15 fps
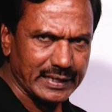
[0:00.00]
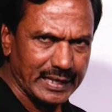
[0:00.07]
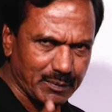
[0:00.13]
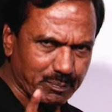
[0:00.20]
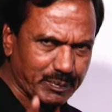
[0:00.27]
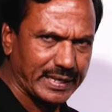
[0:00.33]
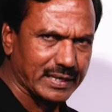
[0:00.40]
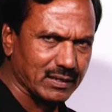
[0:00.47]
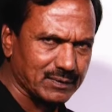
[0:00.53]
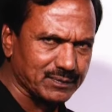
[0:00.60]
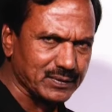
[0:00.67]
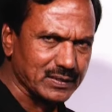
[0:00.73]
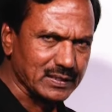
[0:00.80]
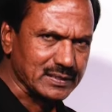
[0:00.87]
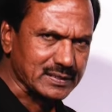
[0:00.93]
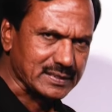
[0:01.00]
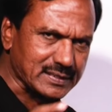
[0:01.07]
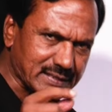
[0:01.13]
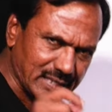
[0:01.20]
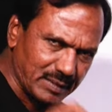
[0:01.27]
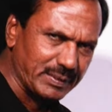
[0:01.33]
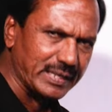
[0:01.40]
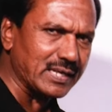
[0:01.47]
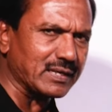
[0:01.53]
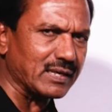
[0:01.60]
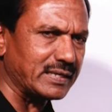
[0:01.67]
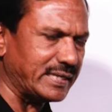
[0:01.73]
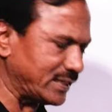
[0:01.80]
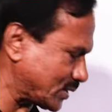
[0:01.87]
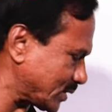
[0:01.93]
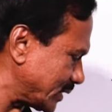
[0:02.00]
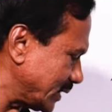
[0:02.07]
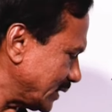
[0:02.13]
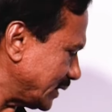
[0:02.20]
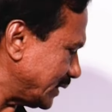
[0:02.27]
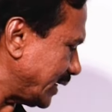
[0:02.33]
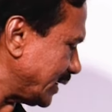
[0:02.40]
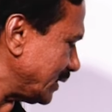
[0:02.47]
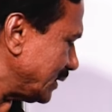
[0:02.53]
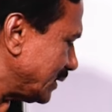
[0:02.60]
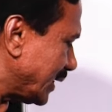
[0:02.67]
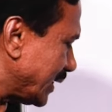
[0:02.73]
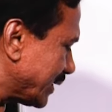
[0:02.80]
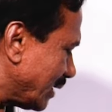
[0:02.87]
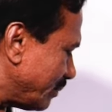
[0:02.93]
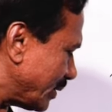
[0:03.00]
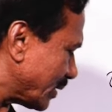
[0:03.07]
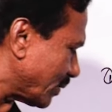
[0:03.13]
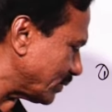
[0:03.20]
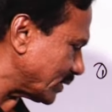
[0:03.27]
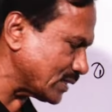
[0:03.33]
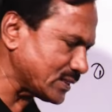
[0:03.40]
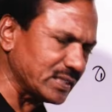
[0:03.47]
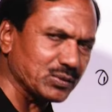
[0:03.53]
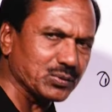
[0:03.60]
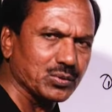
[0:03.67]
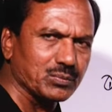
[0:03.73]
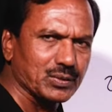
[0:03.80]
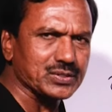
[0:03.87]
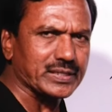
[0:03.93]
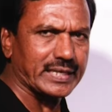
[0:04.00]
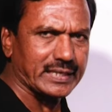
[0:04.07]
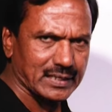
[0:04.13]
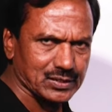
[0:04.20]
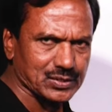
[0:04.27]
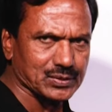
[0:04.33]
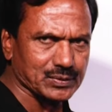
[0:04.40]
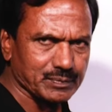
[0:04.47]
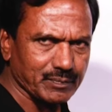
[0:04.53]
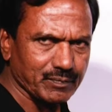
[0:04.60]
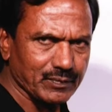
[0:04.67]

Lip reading: a pair of similar alleles, then that can be called as the homozygous.